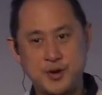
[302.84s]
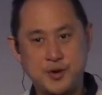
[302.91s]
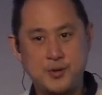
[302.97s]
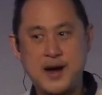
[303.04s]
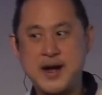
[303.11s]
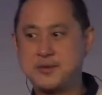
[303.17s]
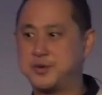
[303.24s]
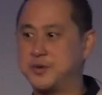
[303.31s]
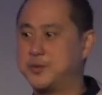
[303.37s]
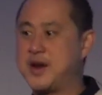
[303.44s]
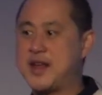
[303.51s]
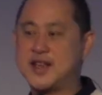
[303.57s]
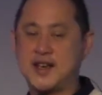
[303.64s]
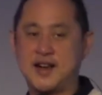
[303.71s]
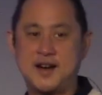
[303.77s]
I will
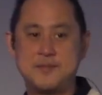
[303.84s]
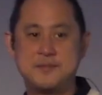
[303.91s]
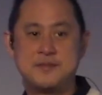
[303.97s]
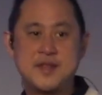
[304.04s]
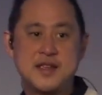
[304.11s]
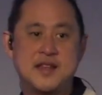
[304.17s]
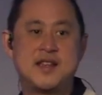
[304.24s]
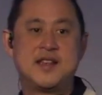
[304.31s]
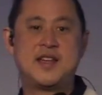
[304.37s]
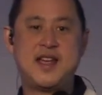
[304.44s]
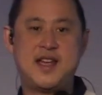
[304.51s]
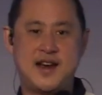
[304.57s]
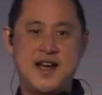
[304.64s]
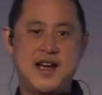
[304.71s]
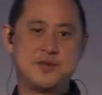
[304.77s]
wake up
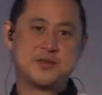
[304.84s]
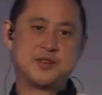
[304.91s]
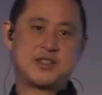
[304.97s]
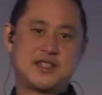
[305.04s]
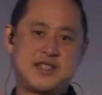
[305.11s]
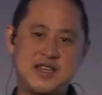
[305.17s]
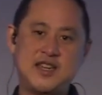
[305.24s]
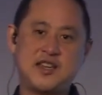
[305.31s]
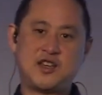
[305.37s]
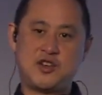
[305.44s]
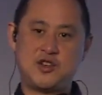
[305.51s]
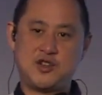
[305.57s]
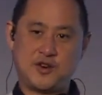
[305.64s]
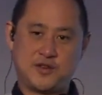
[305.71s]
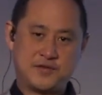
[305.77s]
and I will seek
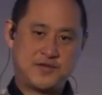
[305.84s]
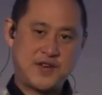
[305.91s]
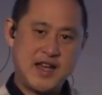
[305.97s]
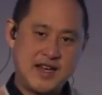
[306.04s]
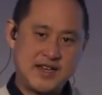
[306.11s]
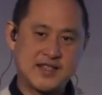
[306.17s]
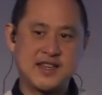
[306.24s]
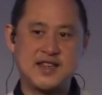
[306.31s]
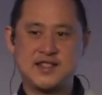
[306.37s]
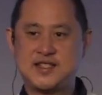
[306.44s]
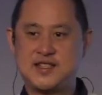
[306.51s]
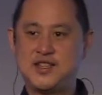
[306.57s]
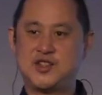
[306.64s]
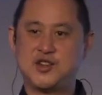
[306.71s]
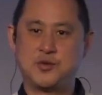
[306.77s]
your face and
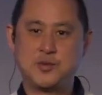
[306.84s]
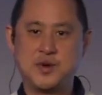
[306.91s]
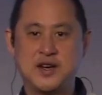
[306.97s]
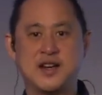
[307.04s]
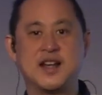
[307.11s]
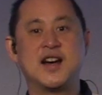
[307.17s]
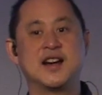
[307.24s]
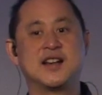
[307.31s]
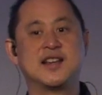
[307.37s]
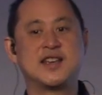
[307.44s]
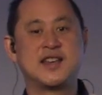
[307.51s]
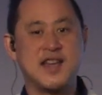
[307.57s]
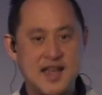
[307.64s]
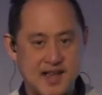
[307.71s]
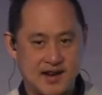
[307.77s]
seek your word
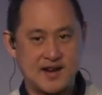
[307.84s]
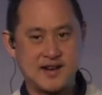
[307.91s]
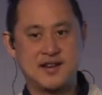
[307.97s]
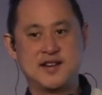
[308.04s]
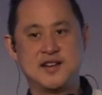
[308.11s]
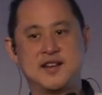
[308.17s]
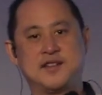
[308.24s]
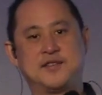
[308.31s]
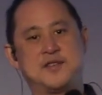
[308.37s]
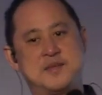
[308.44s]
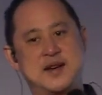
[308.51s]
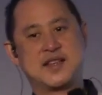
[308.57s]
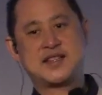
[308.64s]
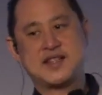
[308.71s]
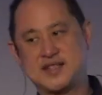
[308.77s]
again for my
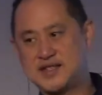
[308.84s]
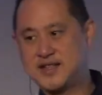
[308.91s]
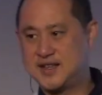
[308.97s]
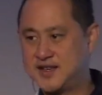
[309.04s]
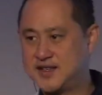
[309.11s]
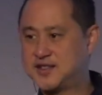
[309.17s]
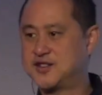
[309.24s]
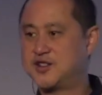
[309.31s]
sustenance.